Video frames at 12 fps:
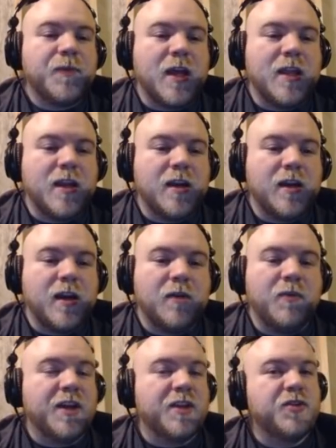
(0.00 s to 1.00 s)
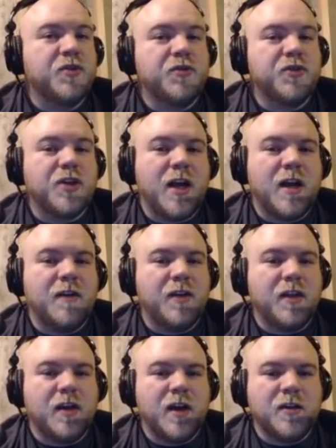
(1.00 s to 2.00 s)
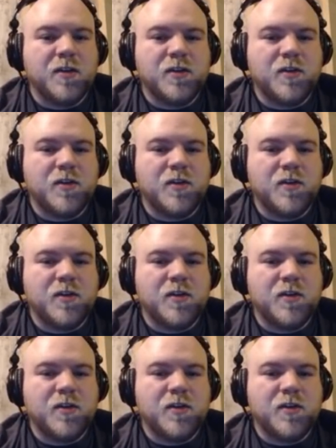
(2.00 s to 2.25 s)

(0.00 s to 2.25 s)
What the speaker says: and then again we can 2-shot everything else.